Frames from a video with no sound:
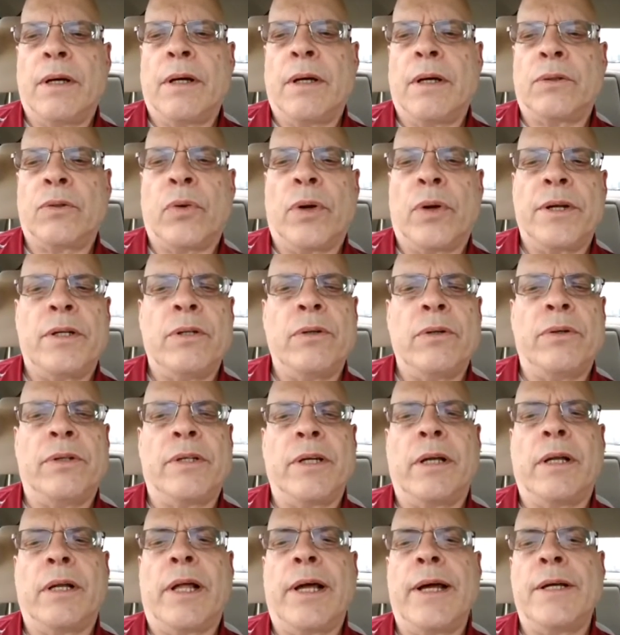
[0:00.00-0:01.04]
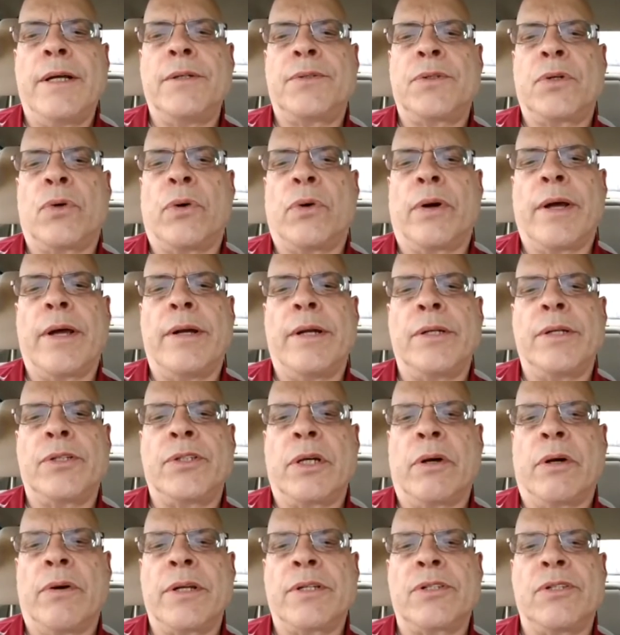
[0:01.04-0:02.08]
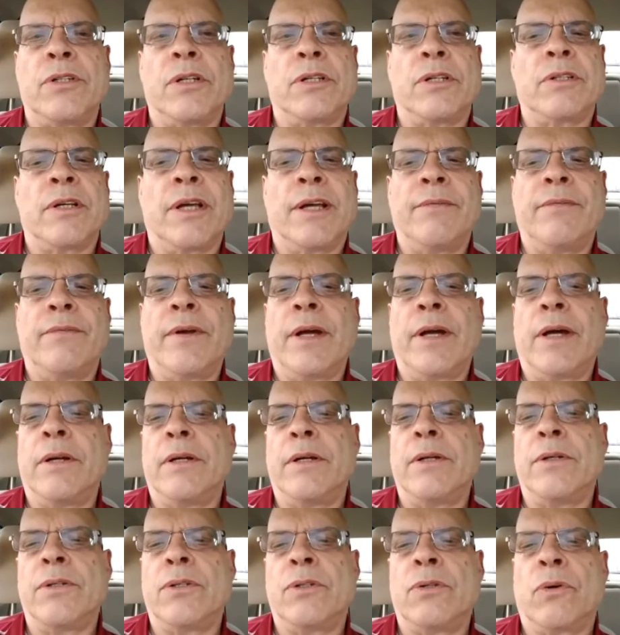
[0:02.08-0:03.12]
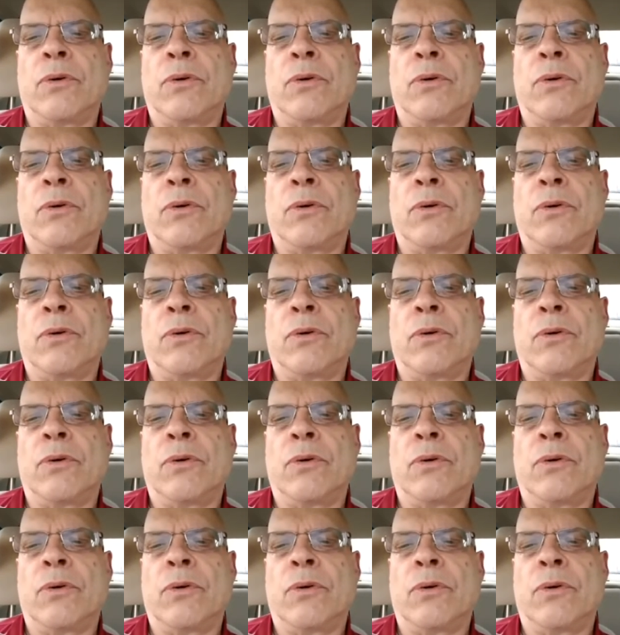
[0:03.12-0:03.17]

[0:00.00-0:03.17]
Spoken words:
22, deadlines create a serious disadvantage.